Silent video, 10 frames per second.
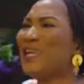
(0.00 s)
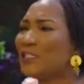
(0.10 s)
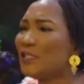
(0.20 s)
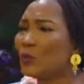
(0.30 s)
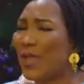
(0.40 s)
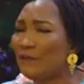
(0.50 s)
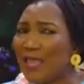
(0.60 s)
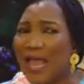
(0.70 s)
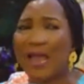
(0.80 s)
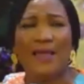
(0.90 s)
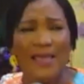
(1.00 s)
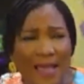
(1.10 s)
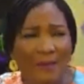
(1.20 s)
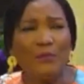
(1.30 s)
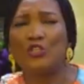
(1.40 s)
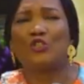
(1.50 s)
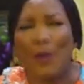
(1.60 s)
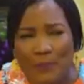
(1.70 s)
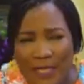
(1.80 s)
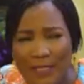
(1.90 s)
pastor's wife here, hear me
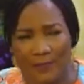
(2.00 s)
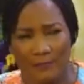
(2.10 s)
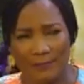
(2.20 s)
doubly.